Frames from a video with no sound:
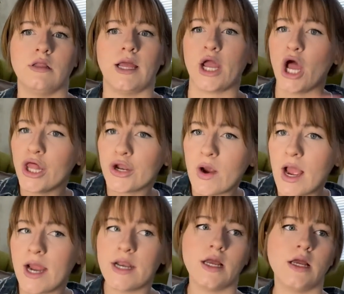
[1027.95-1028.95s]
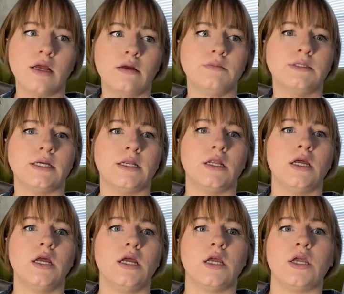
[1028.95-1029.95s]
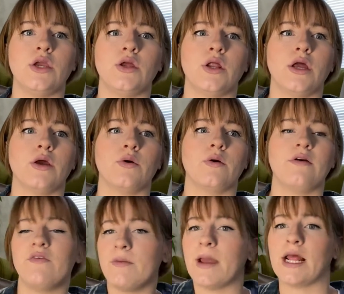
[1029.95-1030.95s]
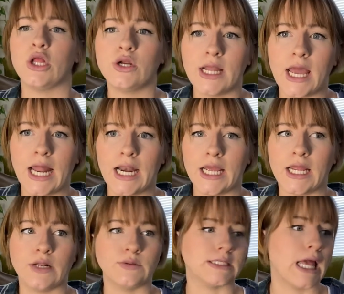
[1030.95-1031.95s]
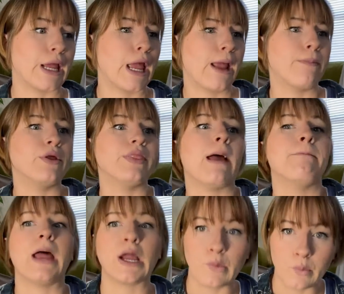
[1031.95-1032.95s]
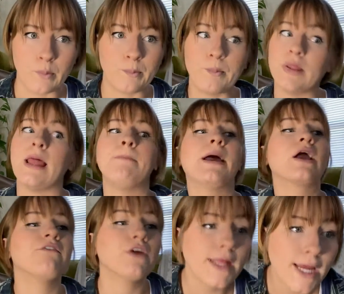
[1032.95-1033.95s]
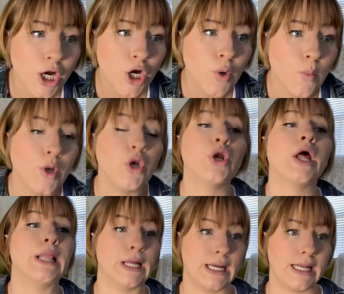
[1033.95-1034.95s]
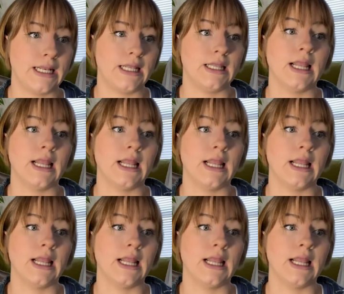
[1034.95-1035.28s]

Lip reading: like other items, and you know, if you may looked at it, it was like, hey, put that back over there when you're done looking,